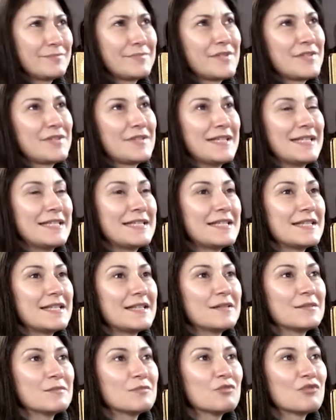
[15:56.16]
It's easy.
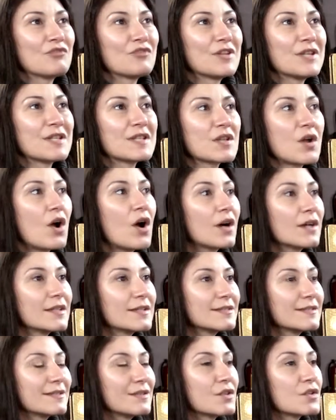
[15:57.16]
Maria's
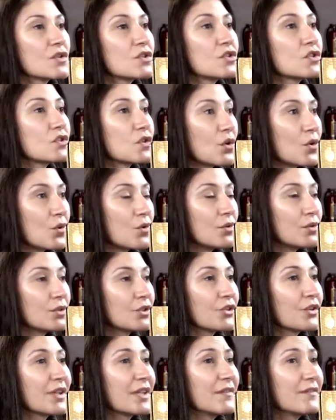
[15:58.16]
heart, her soul, her
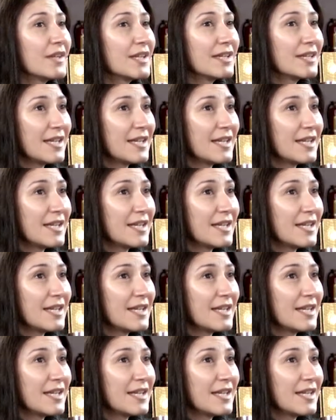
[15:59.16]
giving